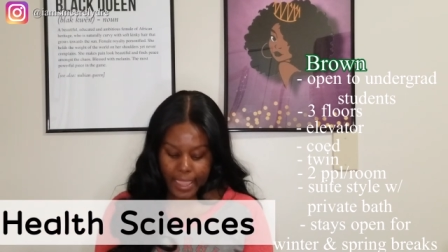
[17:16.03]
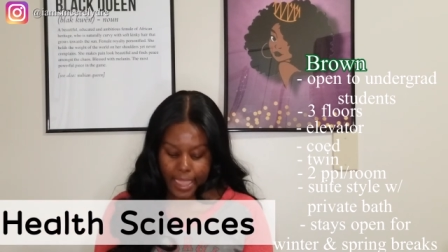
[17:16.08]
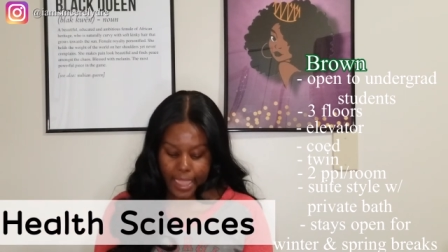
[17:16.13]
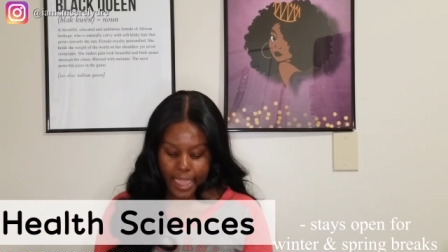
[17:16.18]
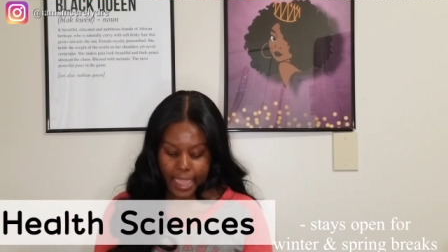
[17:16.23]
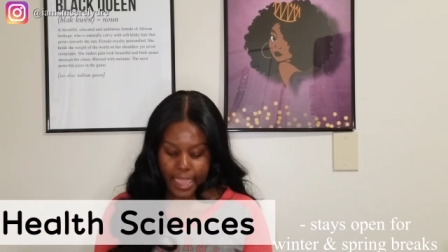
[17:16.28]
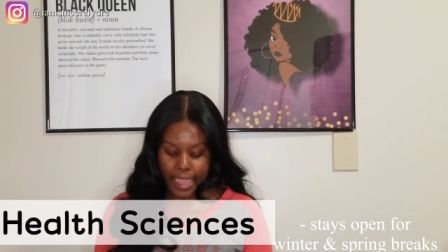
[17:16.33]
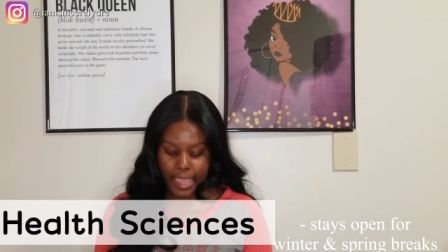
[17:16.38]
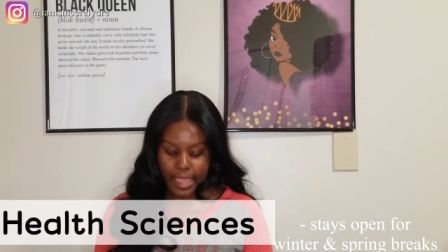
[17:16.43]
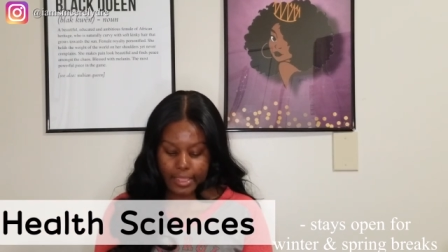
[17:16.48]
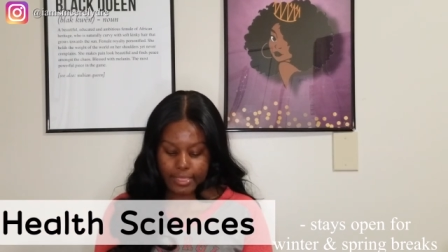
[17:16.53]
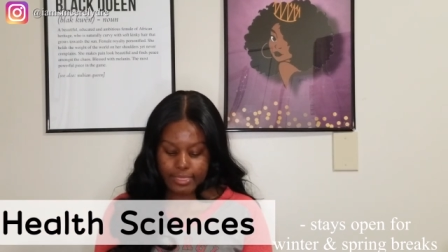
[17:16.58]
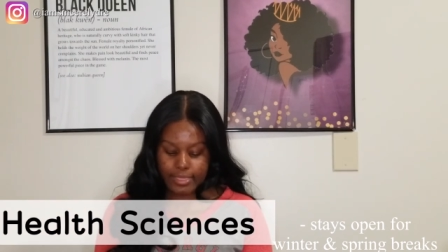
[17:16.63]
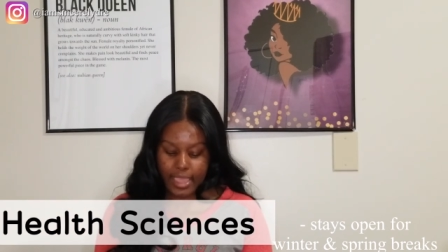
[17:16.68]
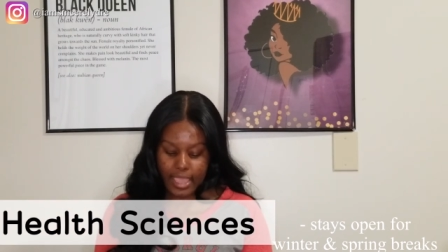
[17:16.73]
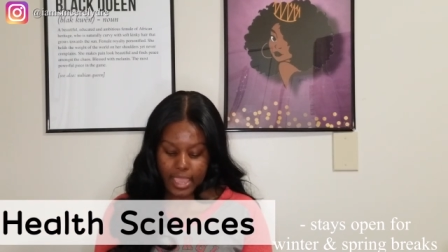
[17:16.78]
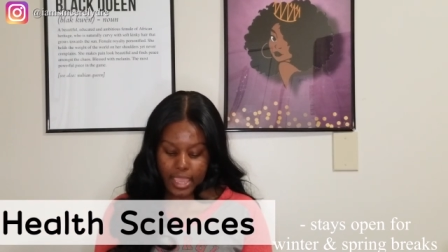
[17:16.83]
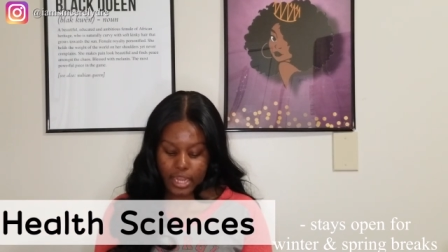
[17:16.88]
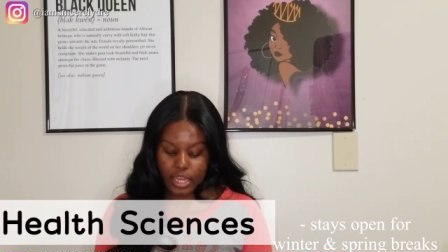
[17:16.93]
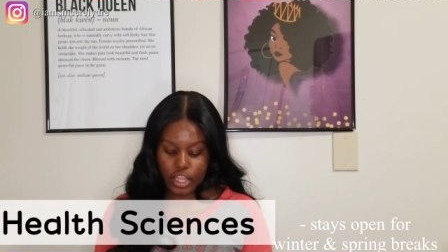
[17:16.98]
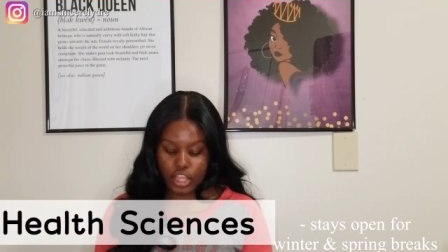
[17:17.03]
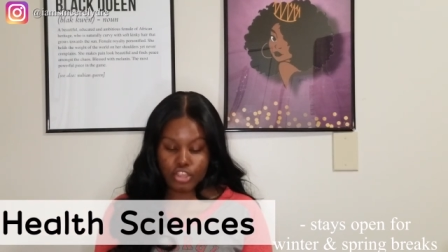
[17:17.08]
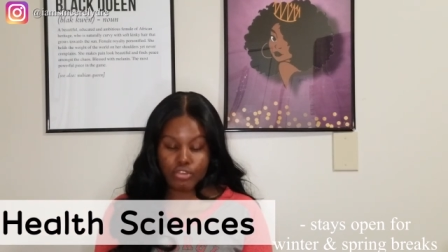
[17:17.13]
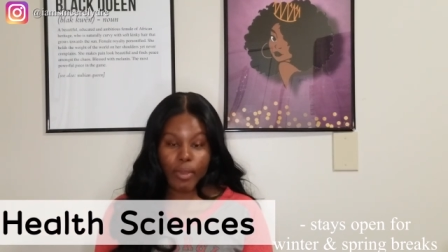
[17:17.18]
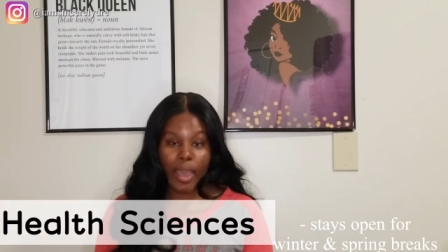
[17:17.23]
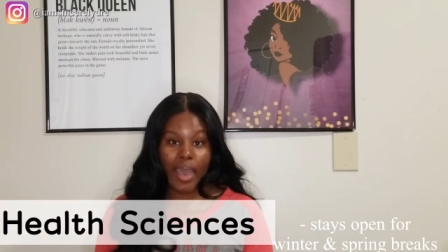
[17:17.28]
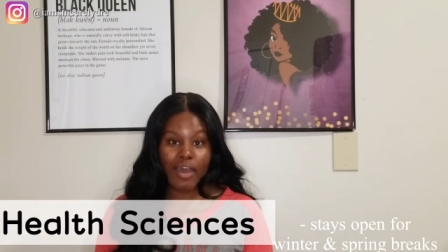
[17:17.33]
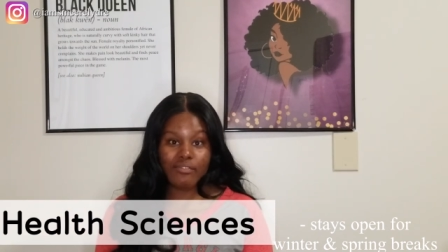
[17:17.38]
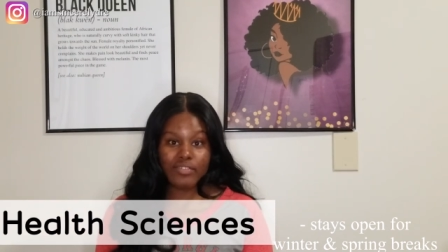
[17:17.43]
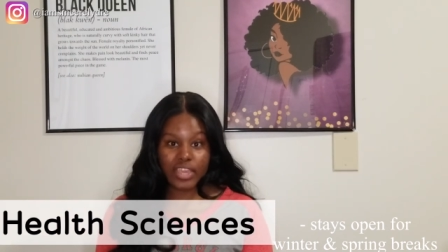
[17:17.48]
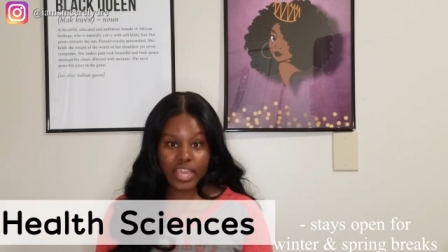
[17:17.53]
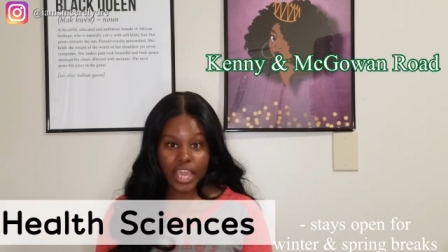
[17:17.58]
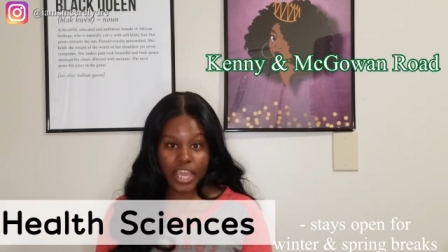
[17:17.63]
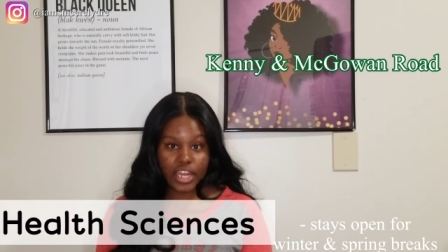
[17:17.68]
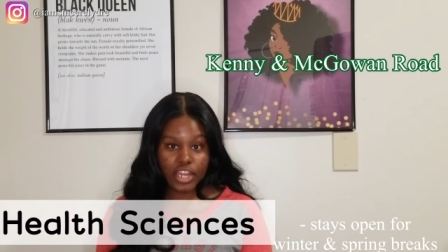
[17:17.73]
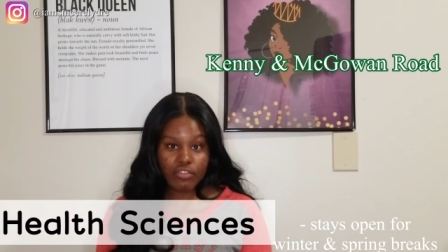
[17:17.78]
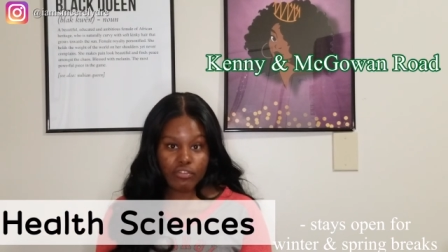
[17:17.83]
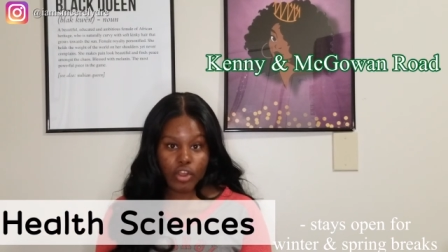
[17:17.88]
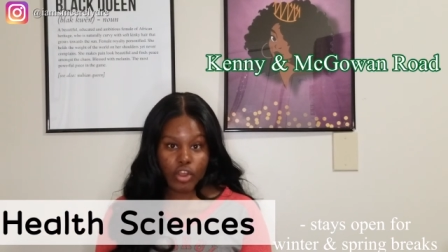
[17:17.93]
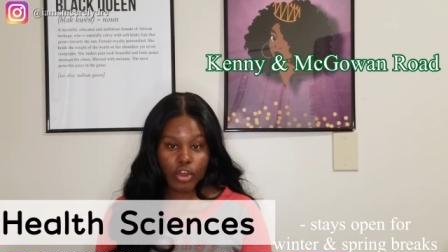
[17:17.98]
And then you have
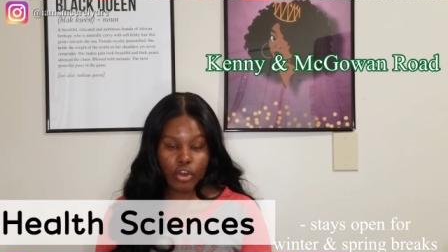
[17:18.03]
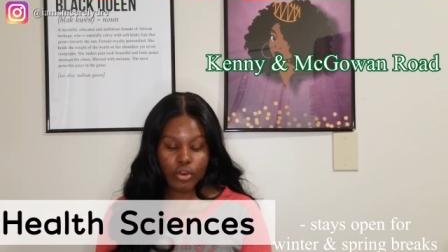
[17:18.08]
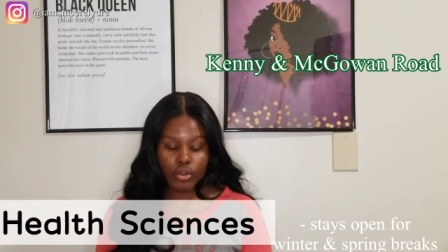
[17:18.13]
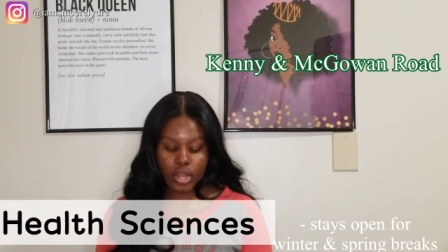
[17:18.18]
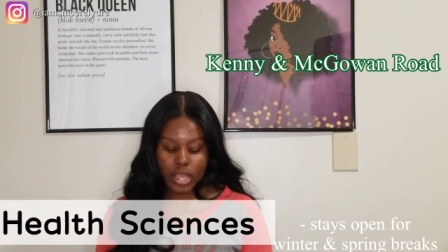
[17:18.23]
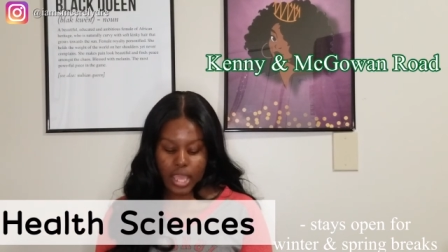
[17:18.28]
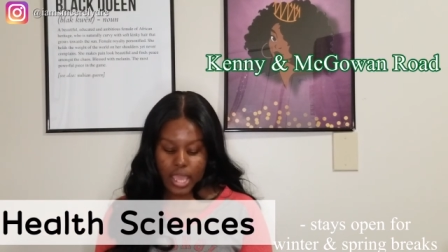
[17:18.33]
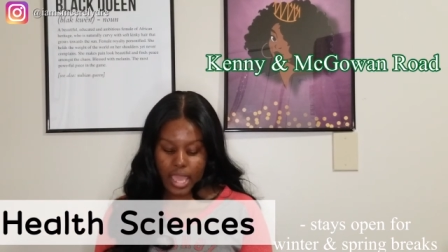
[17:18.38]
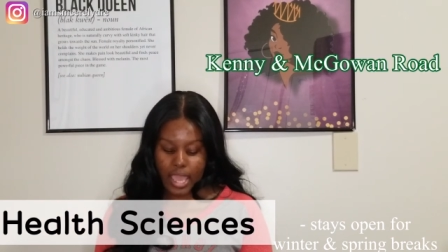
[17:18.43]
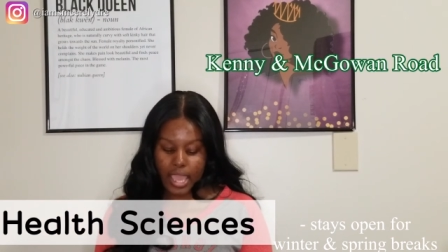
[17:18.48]
Kenny Road,